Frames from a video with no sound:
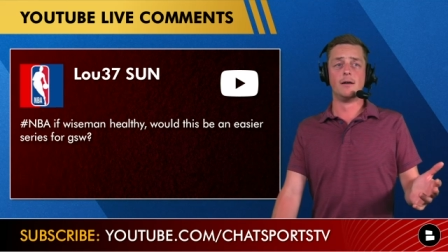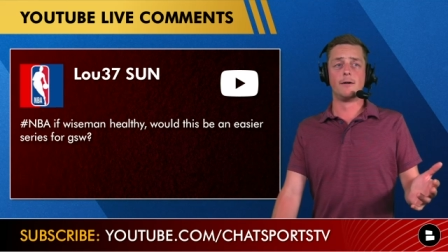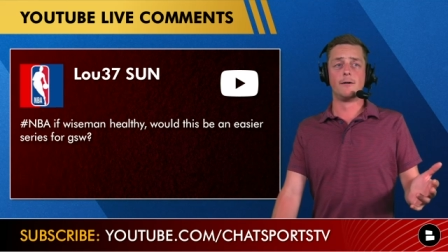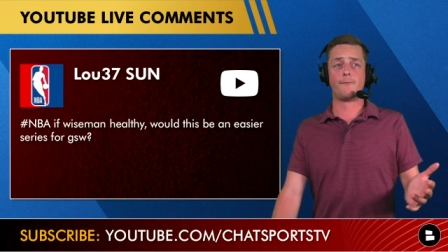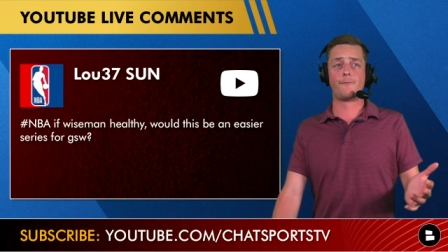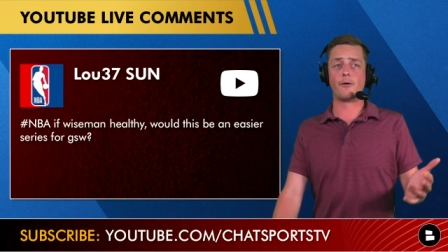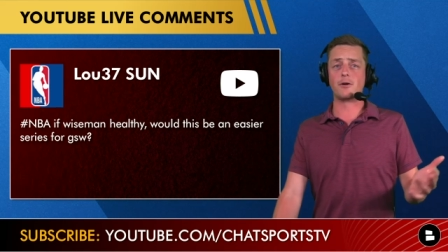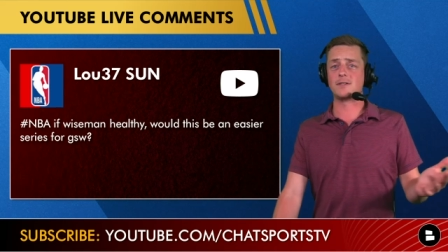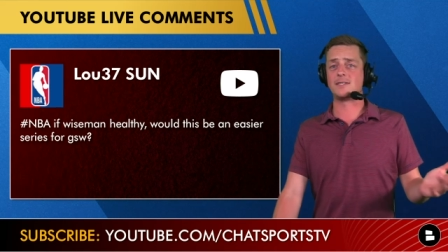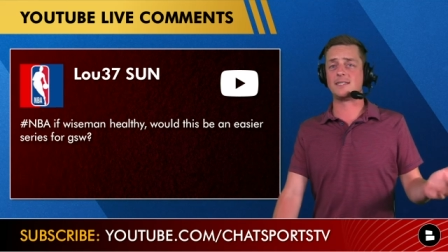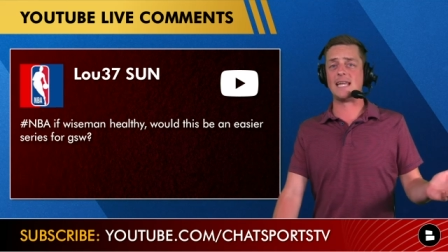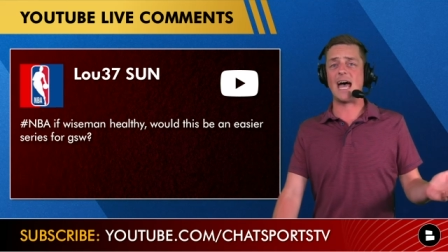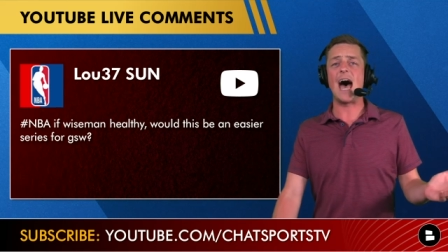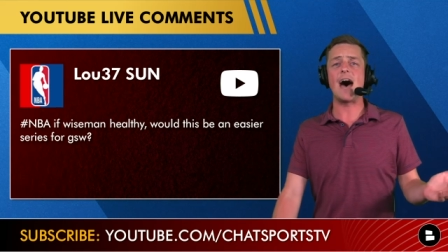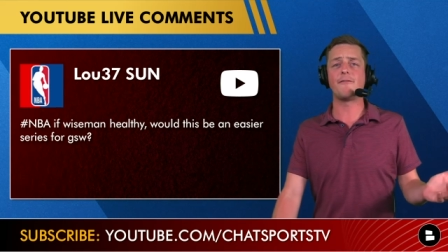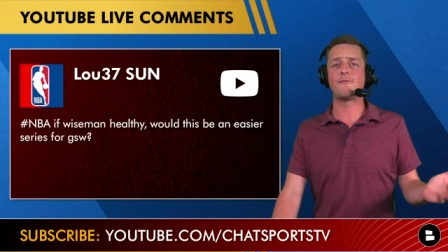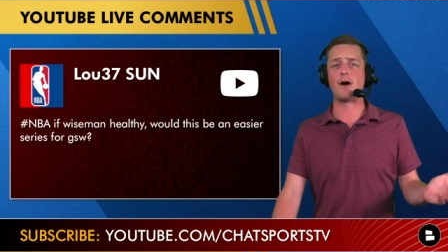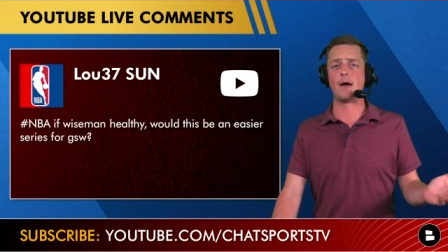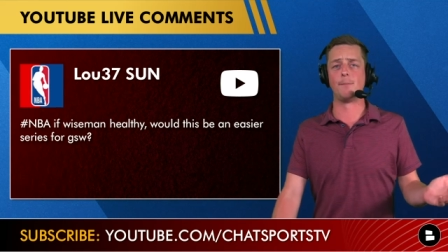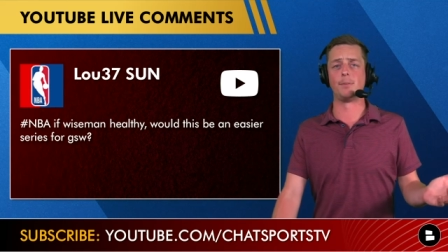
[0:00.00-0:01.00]
first
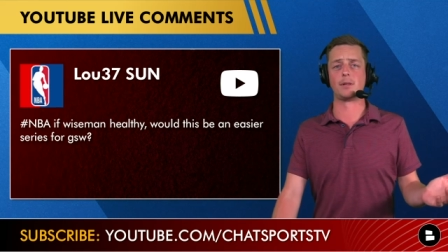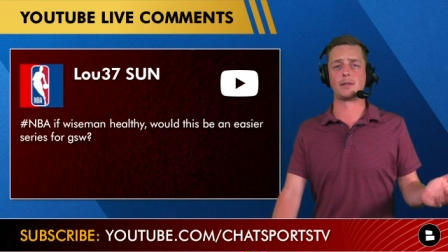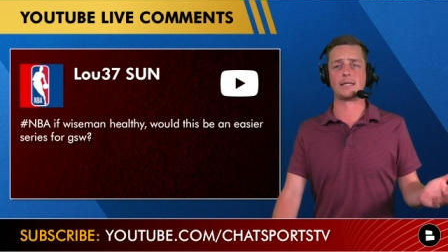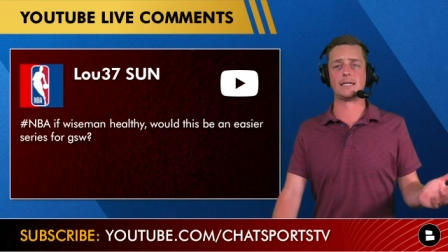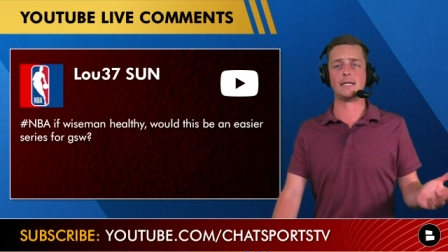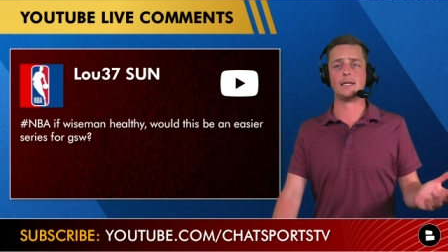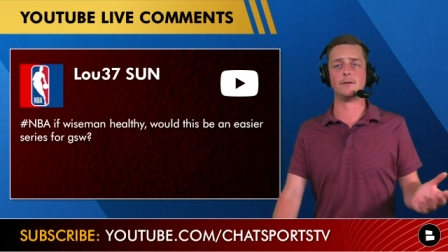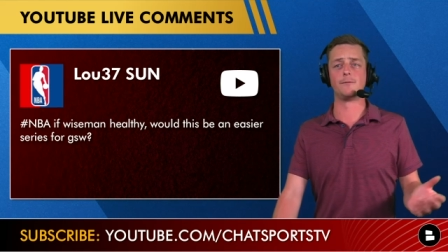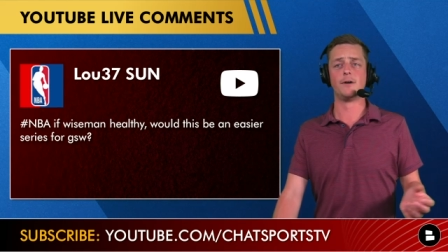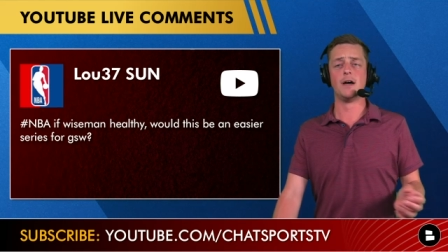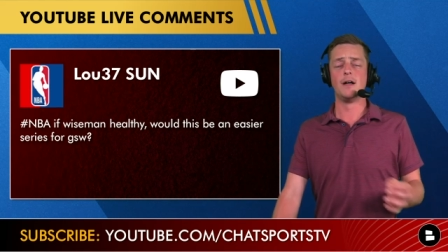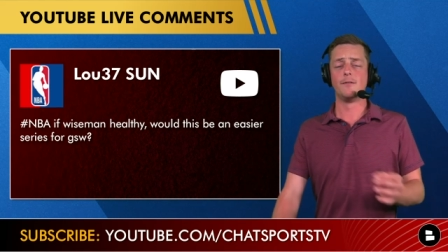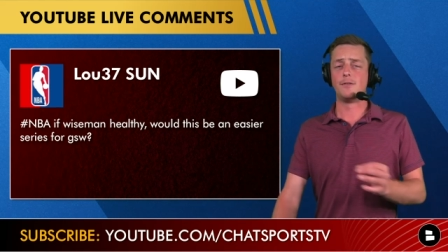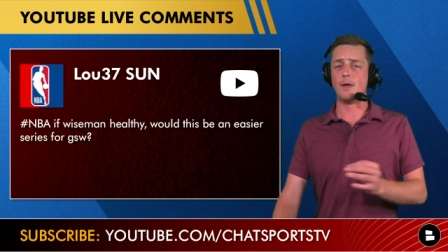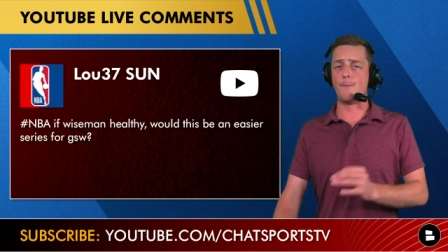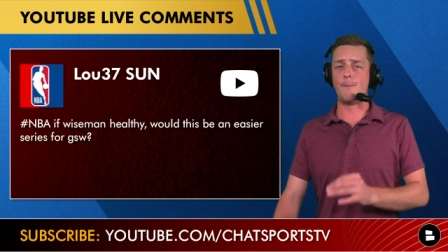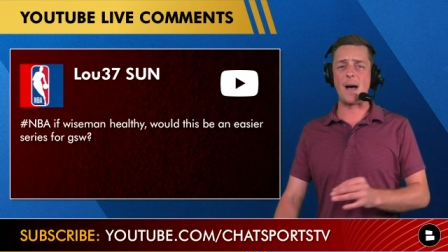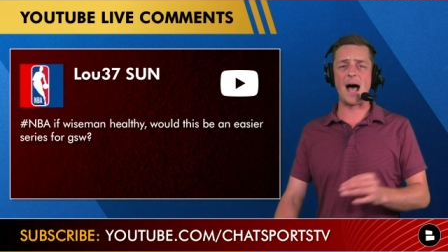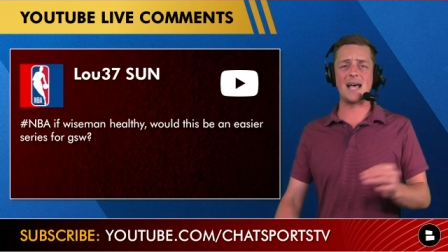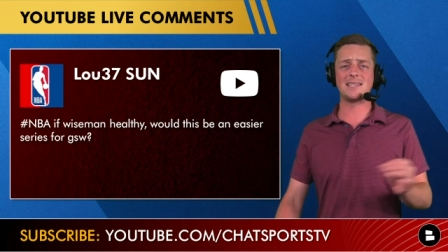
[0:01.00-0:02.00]
half, I believe,
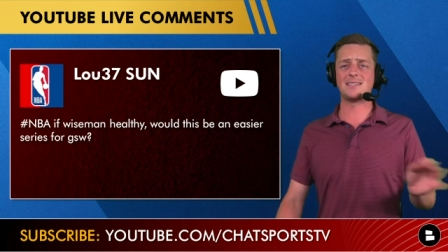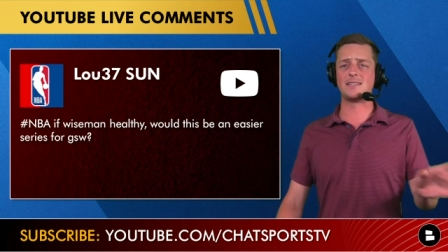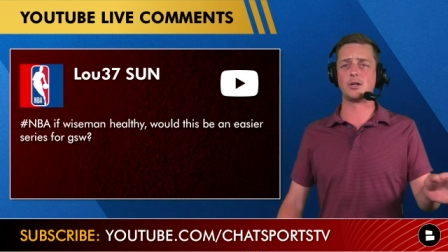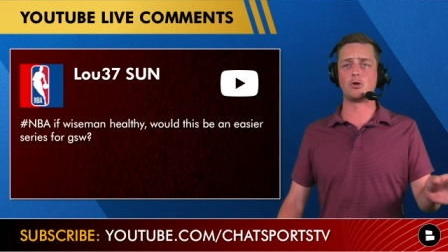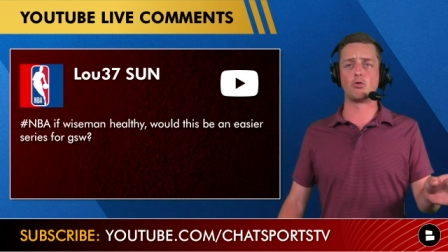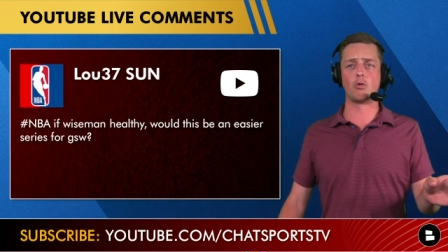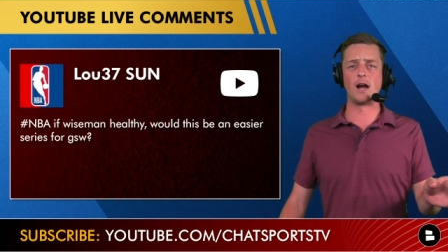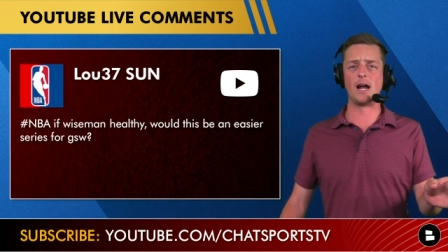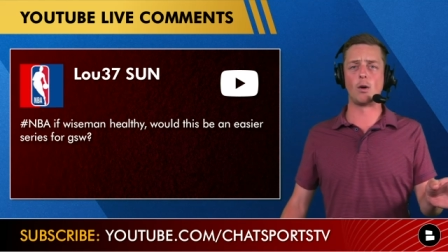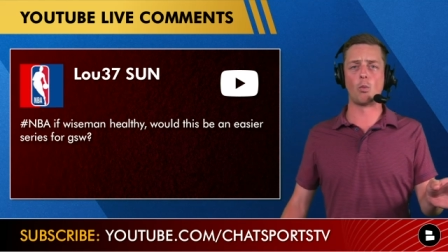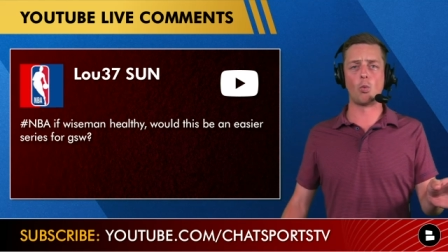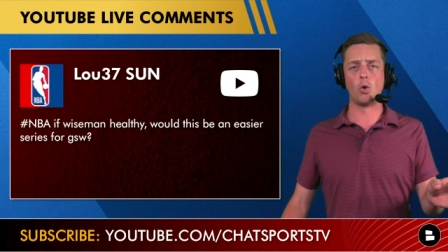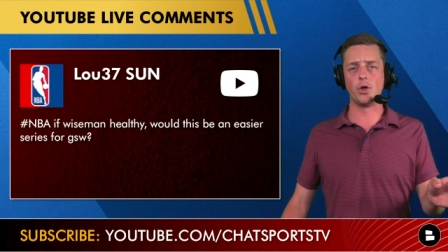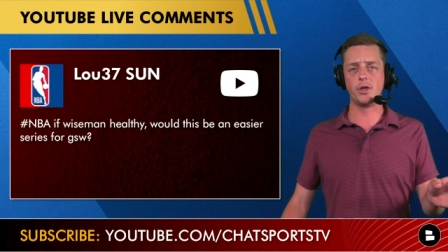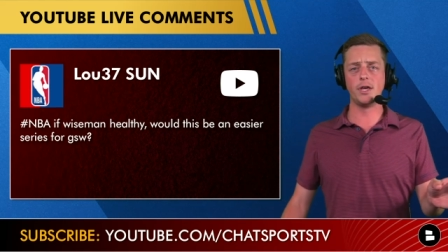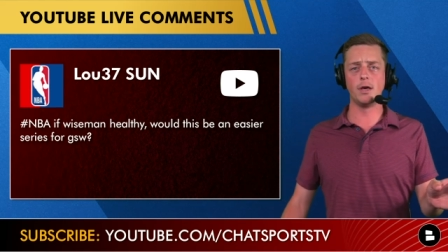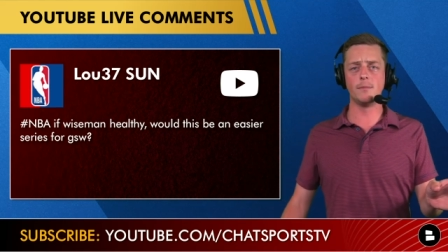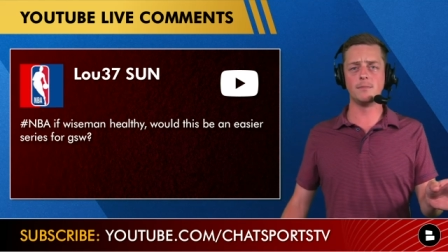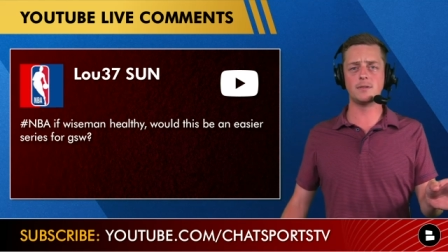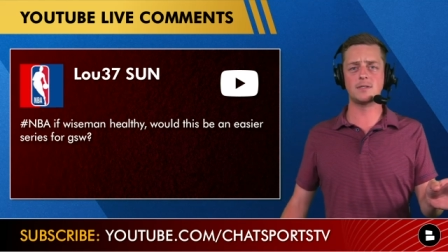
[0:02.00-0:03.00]
the pass to Grant
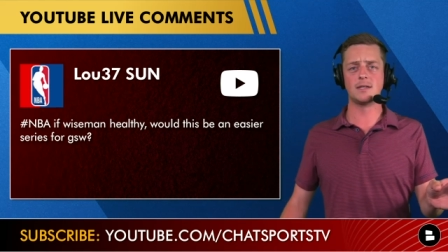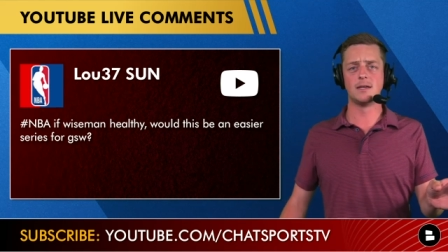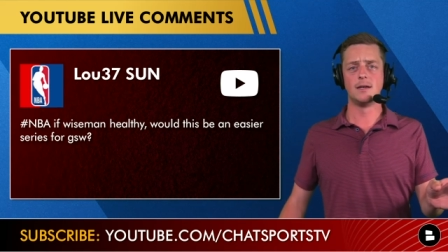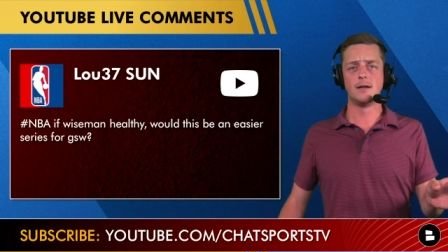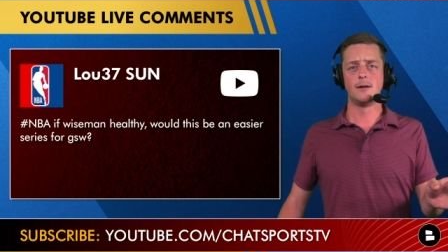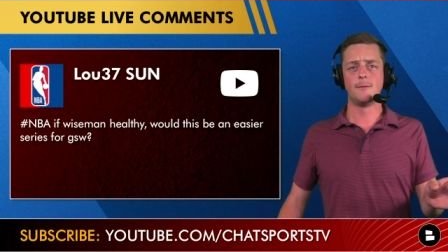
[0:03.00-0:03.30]
Williams,